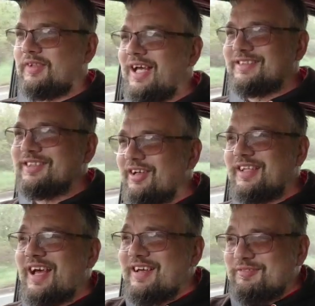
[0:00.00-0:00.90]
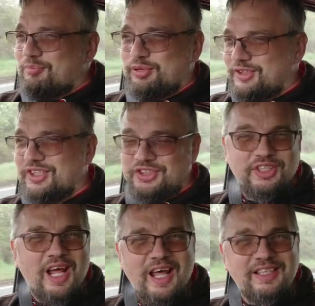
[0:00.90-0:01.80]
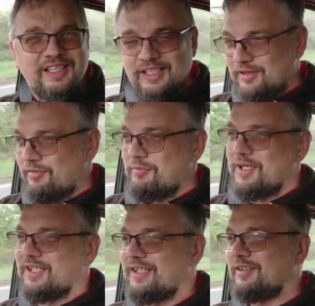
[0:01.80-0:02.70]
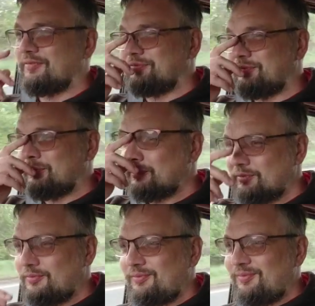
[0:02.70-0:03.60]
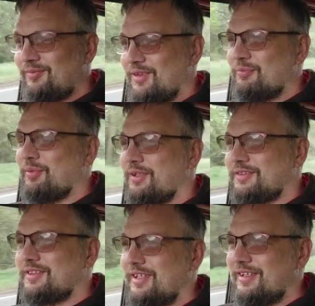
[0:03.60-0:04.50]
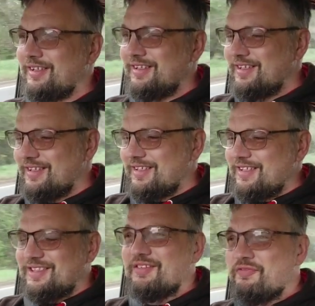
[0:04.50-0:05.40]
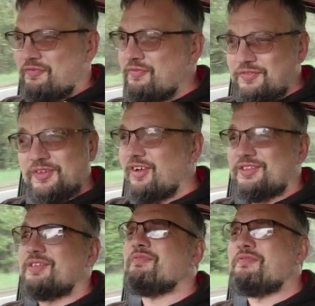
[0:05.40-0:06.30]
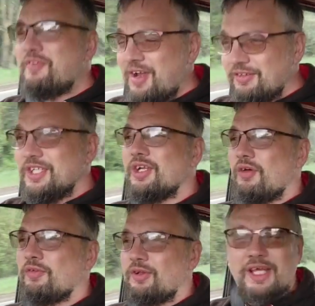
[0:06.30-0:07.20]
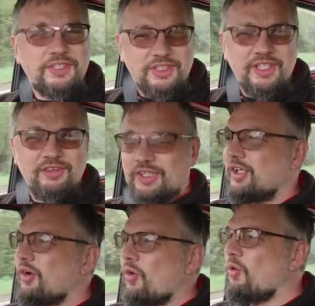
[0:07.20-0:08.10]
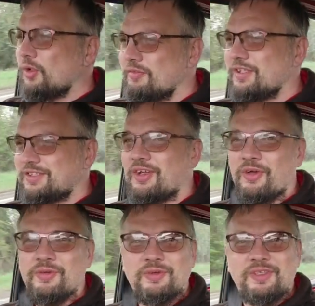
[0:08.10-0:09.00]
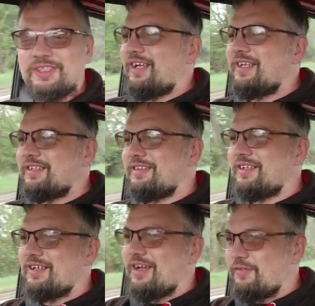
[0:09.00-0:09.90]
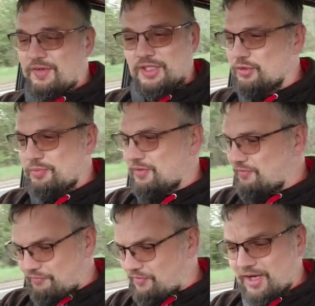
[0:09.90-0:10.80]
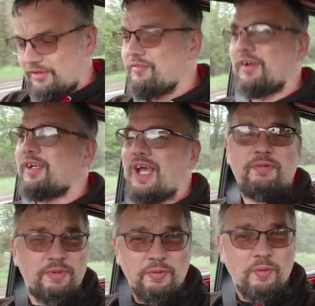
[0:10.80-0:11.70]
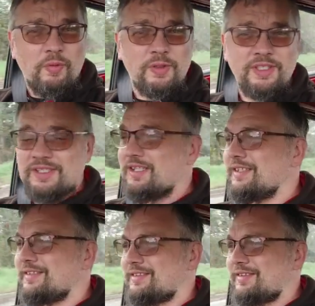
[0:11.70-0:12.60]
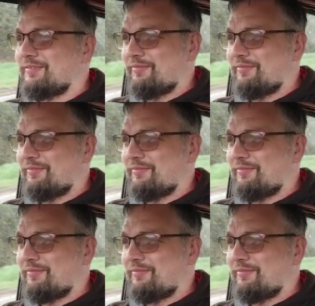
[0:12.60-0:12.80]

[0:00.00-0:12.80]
It hasn't got that precision handling of a Mini but uh, it's, a, it's got some very novel engineering all of its own. And uh, I think you'd be very, very happy with one of these.